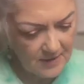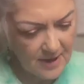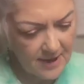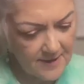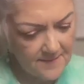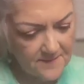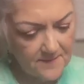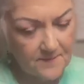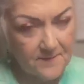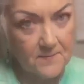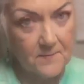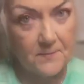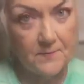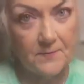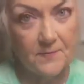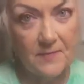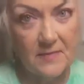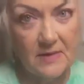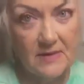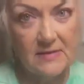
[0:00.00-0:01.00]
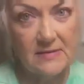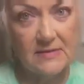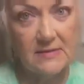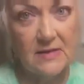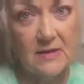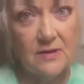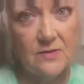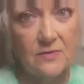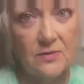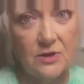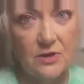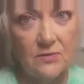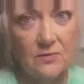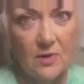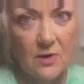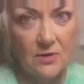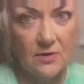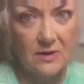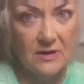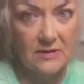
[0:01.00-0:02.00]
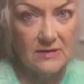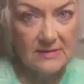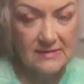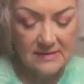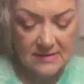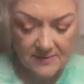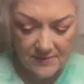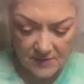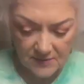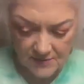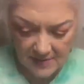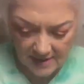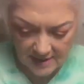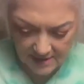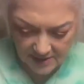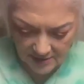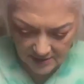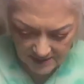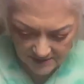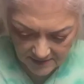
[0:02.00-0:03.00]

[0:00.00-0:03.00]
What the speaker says: Okay, so you all can see me right here,